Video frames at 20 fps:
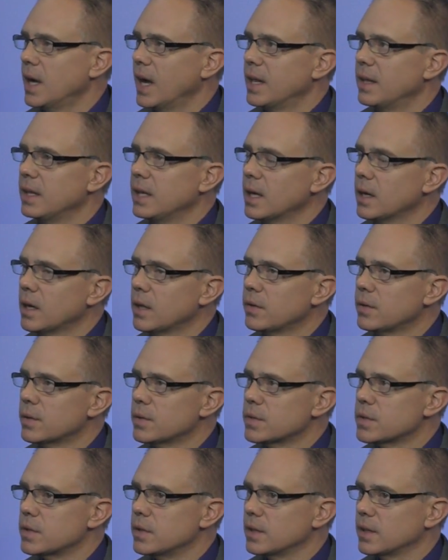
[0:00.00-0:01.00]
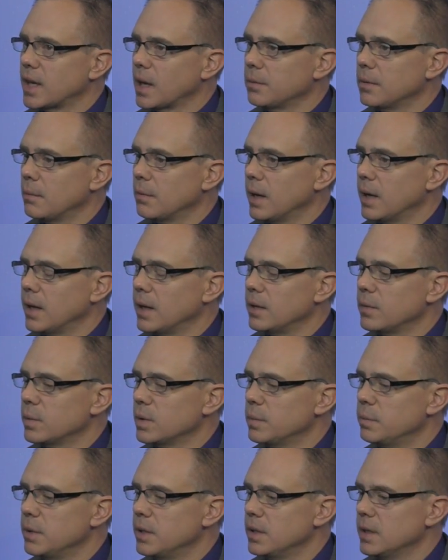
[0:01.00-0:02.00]
And then the others that come to mind
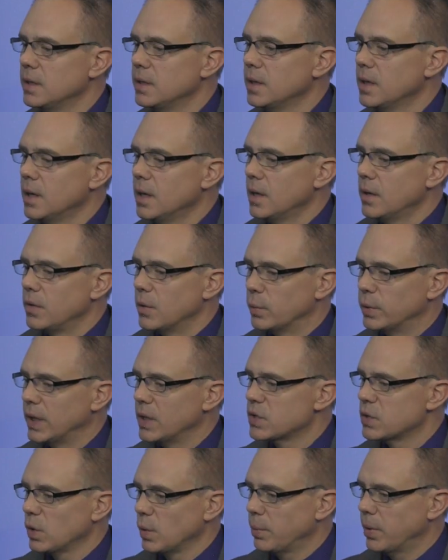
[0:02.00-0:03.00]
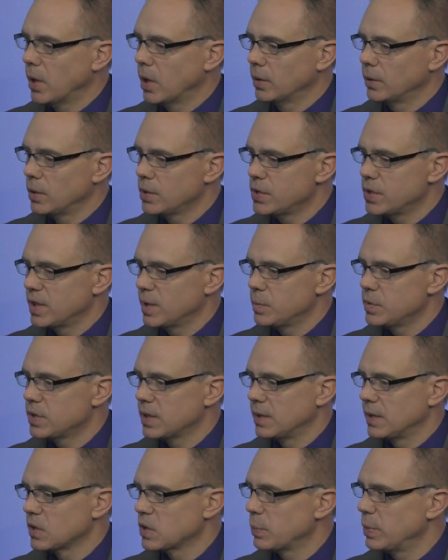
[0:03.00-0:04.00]
would be the regional partnerships
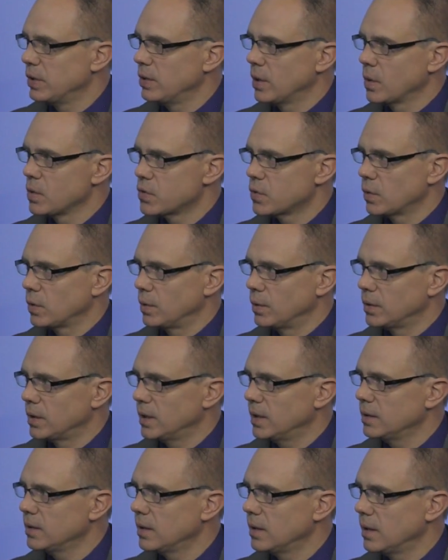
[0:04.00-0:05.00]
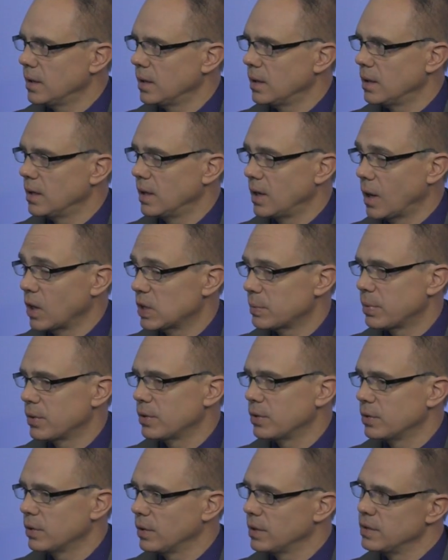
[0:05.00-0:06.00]
and experiential learning and
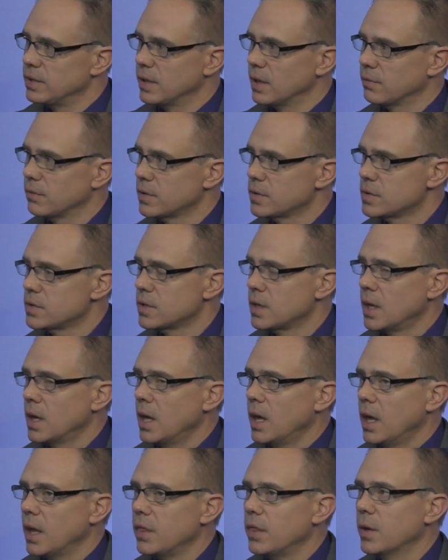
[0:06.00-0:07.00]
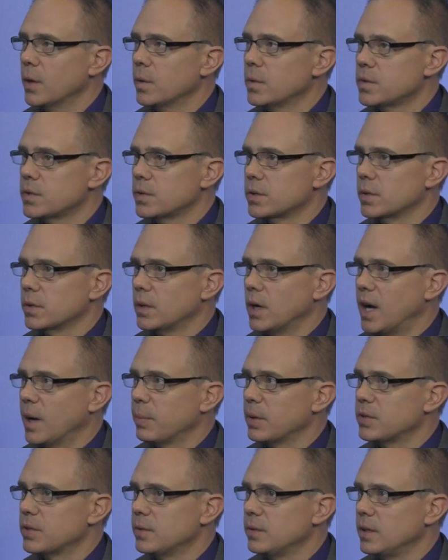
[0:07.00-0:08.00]
entrepreneurial endeavors. And those are
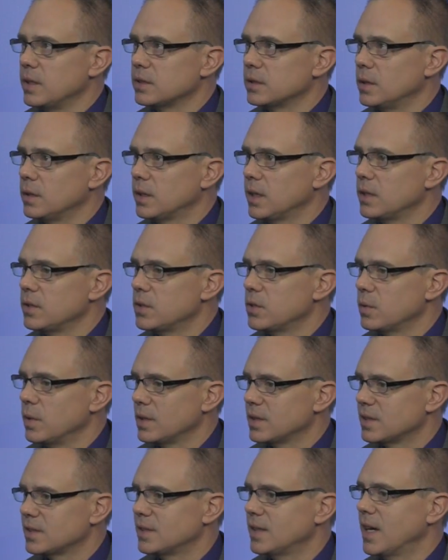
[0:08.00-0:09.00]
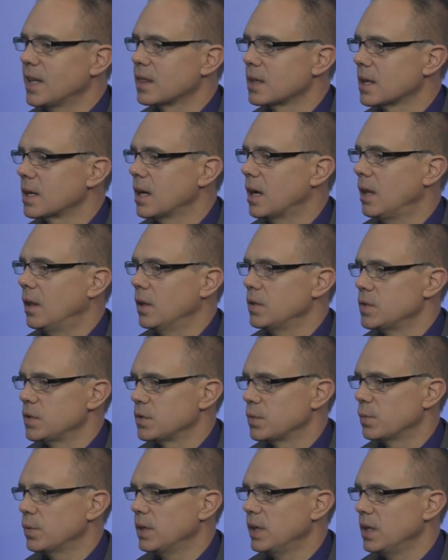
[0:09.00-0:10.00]
opportunities looking to extend the
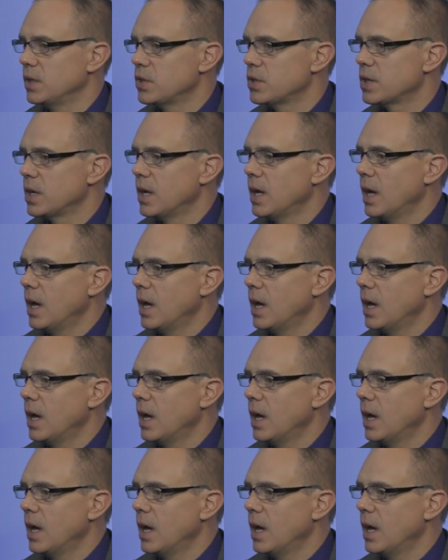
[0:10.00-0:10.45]
college's reach